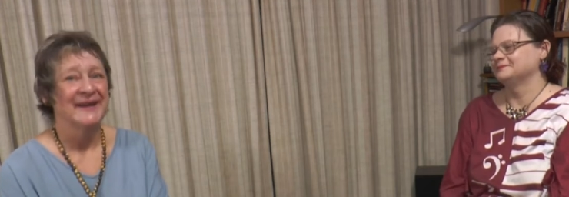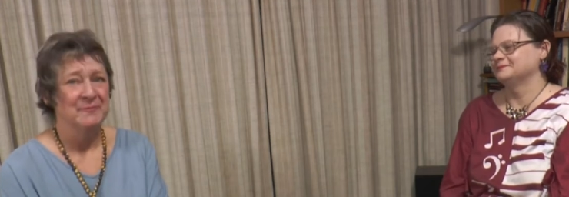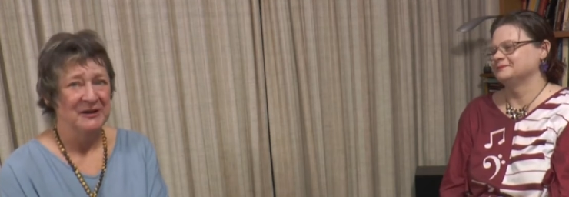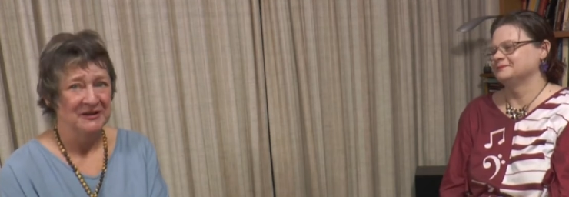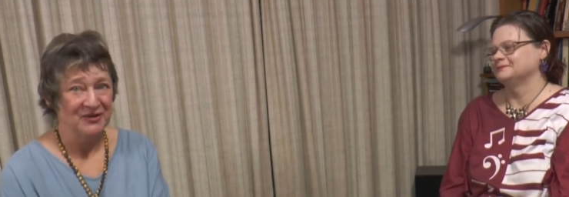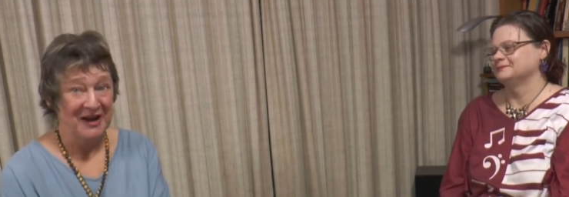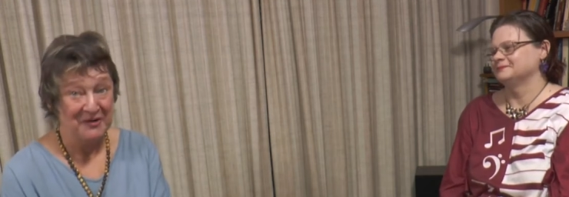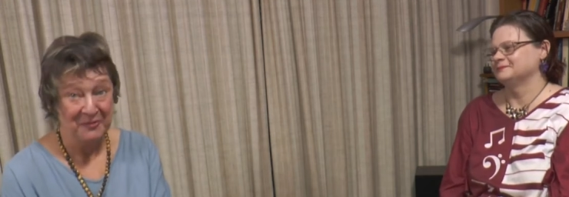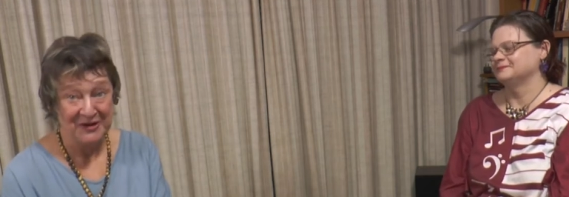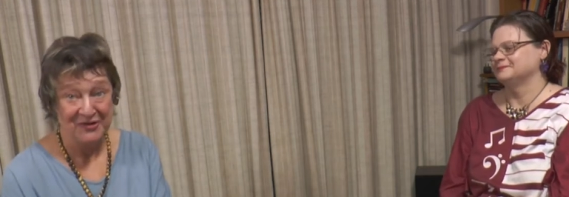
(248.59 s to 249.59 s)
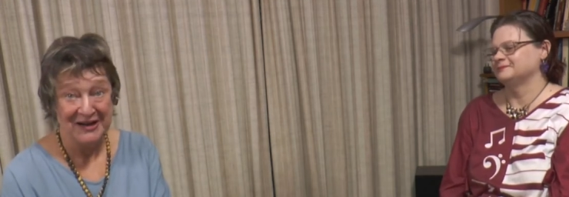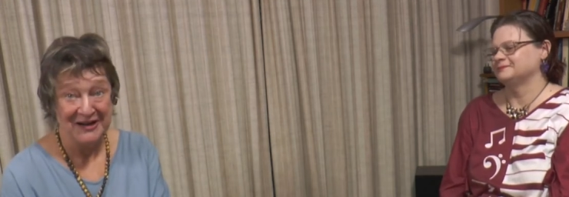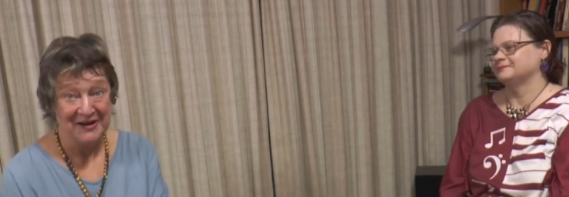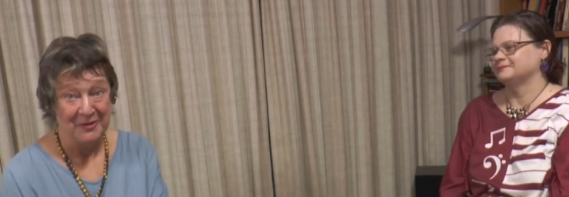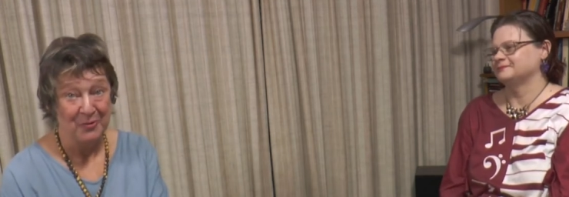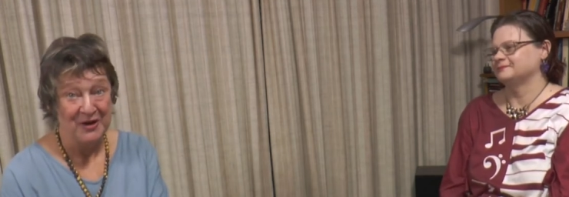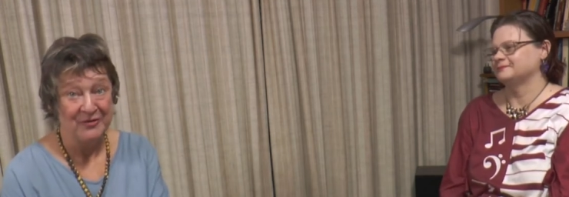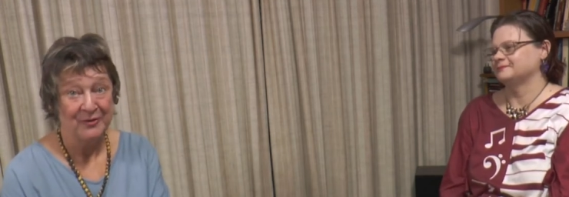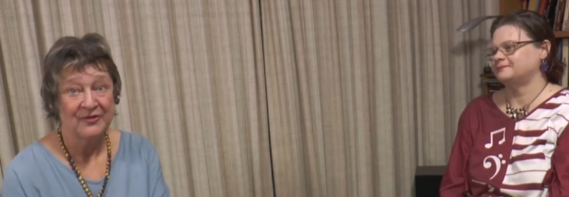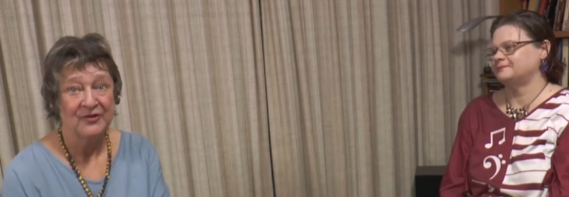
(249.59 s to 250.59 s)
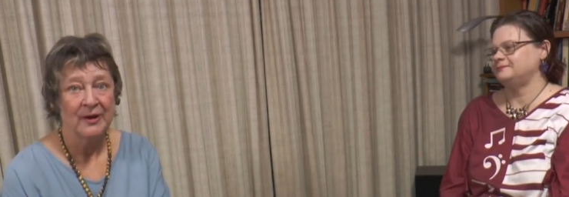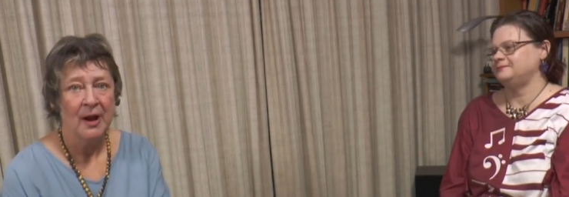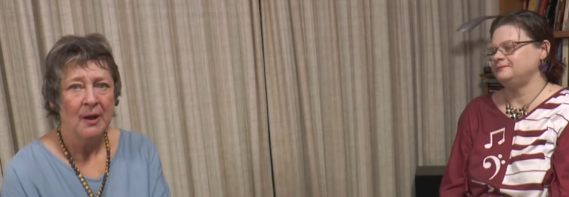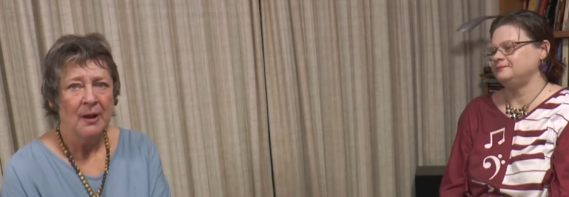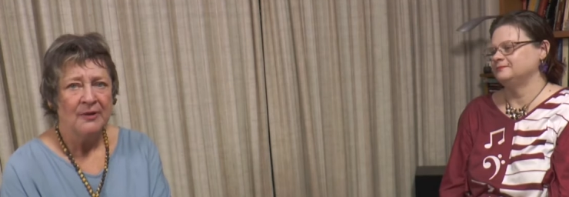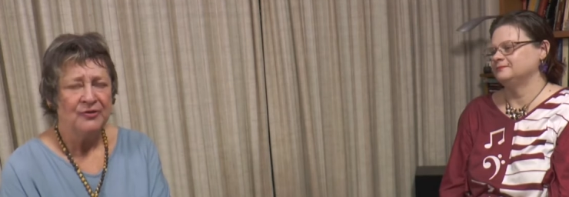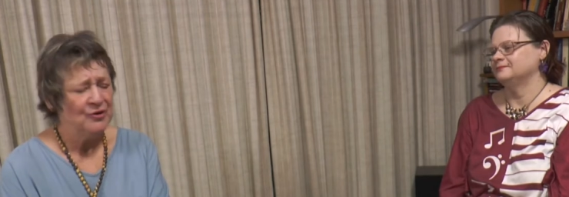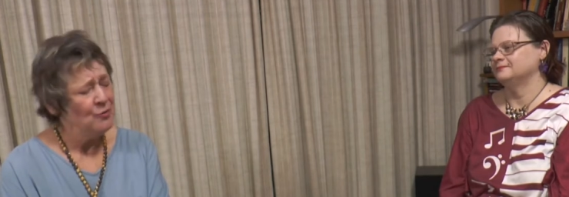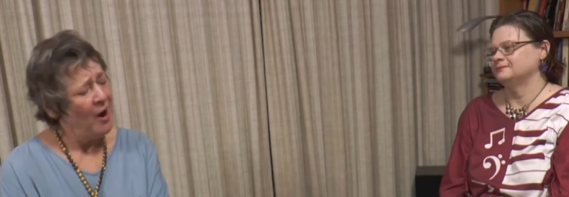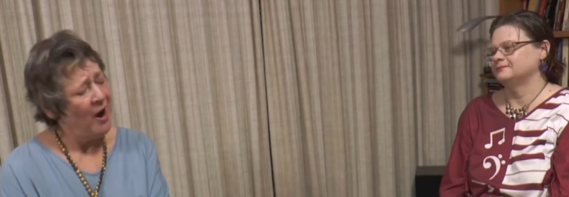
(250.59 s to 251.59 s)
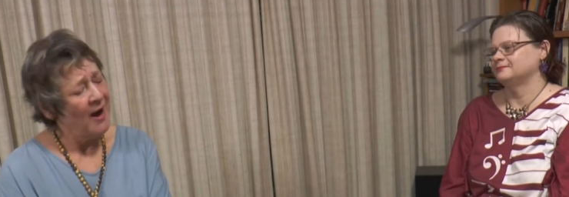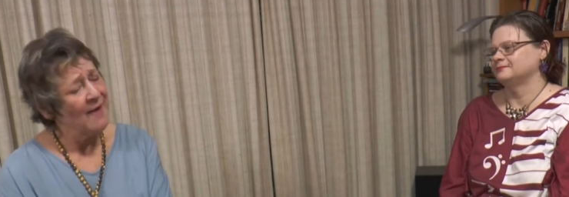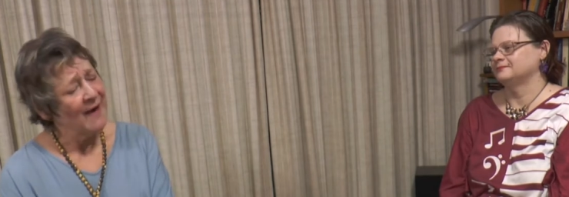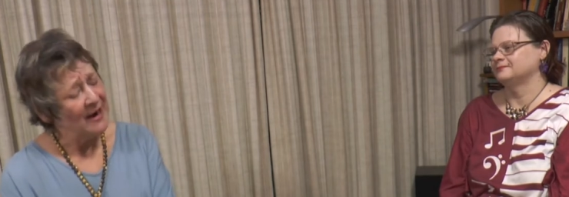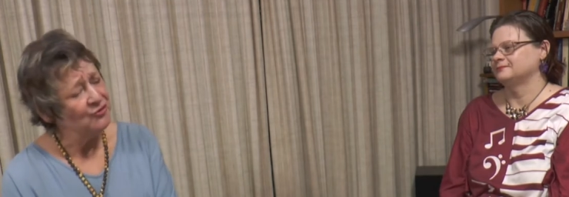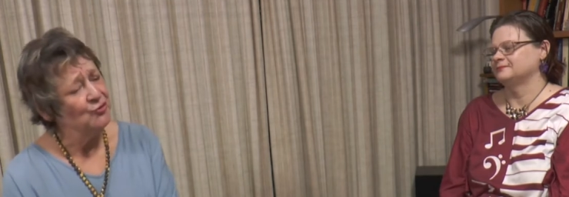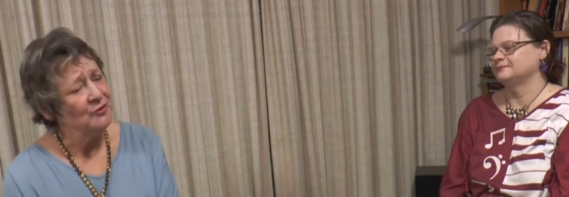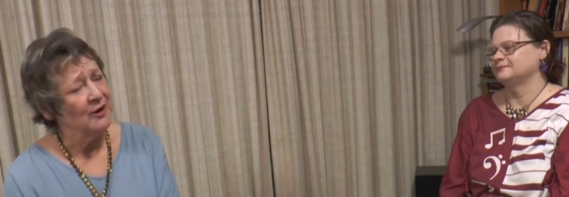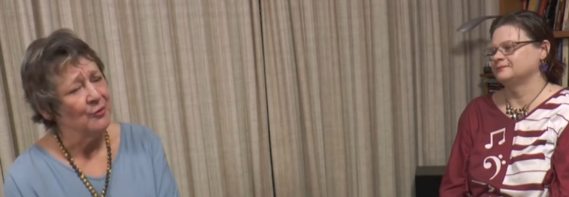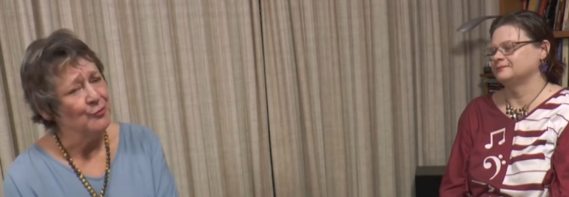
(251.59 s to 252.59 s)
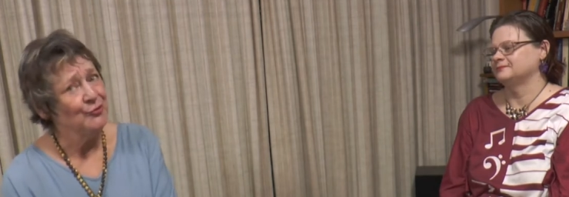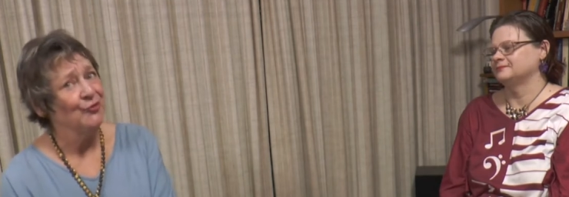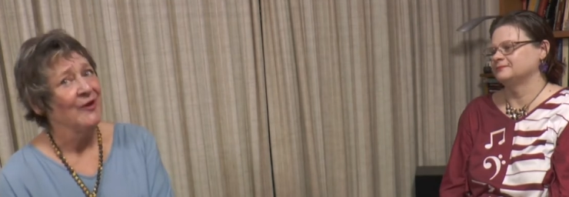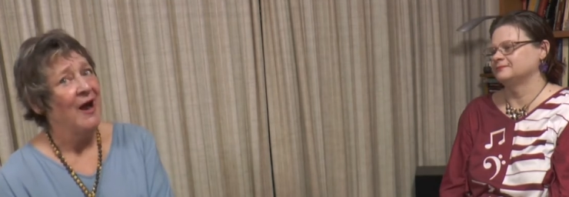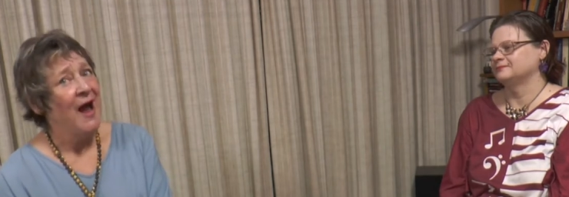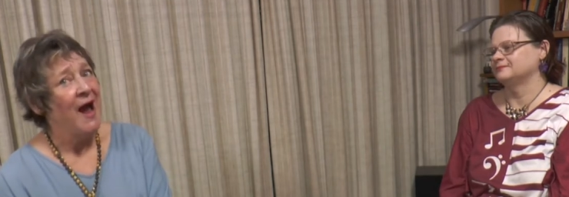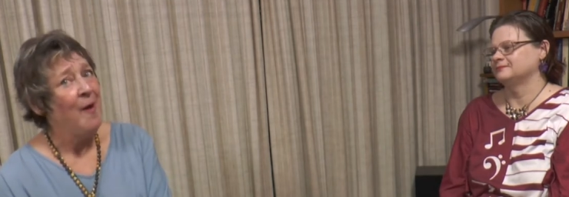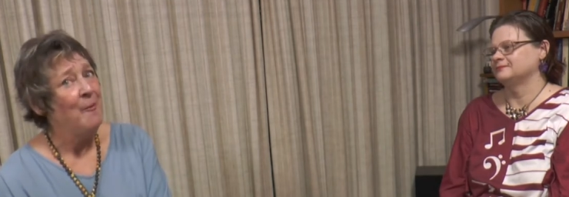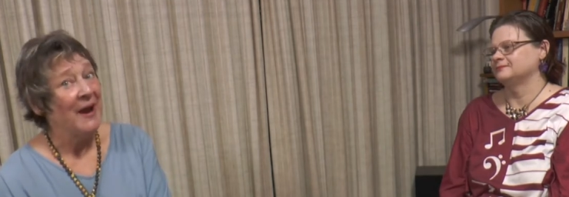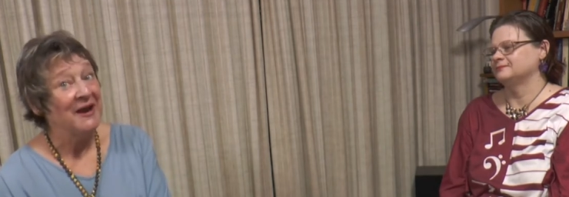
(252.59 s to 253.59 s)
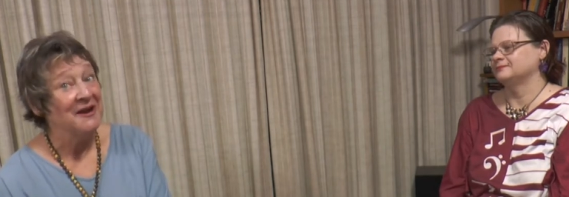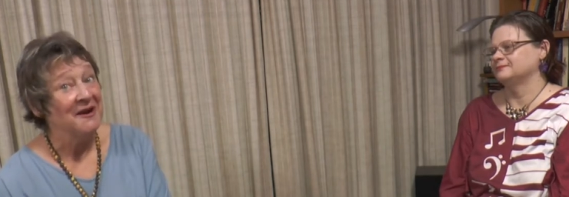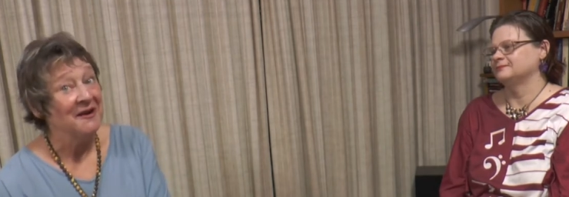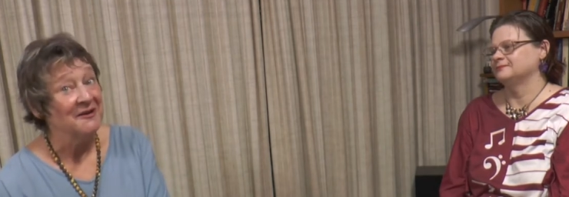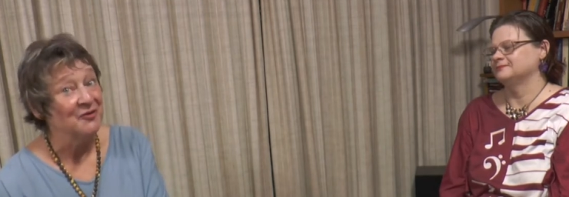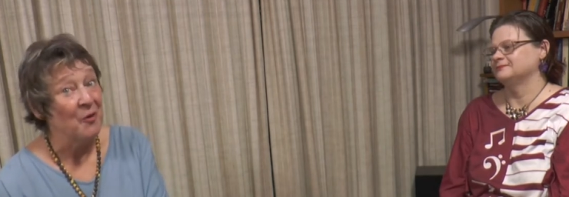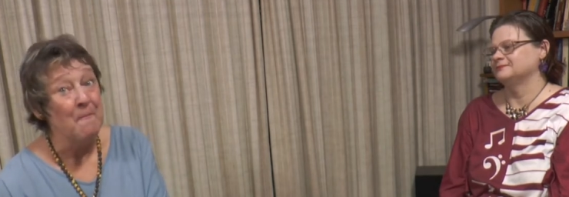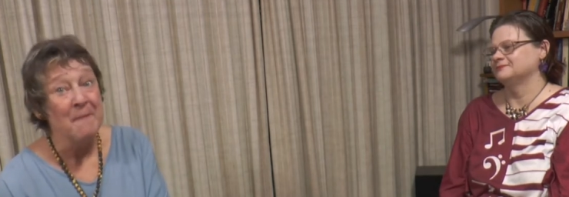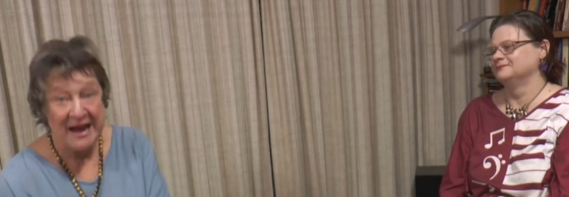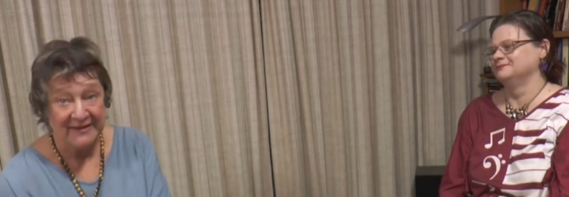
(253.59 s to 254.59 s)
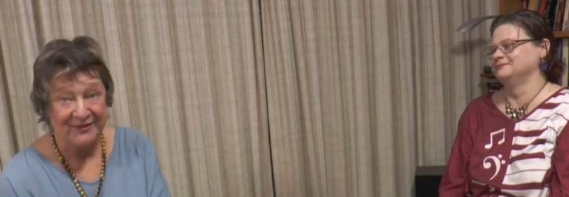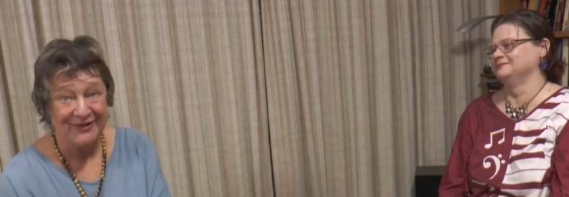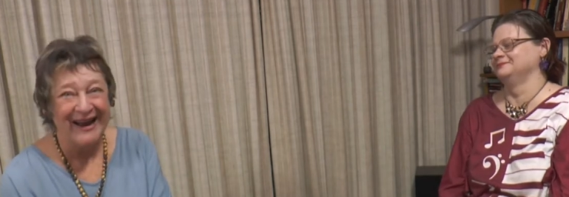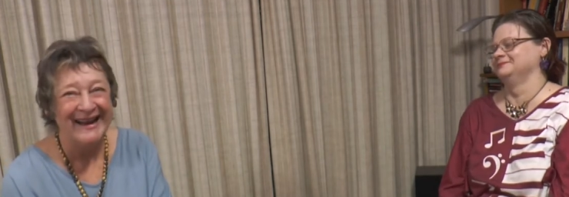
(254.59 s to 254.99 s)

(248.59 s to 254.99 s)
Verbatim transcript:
Speaker 1: Ten minutes later, when she needed a breather, I said, "Do you hire out your goats? our backyard is a mess.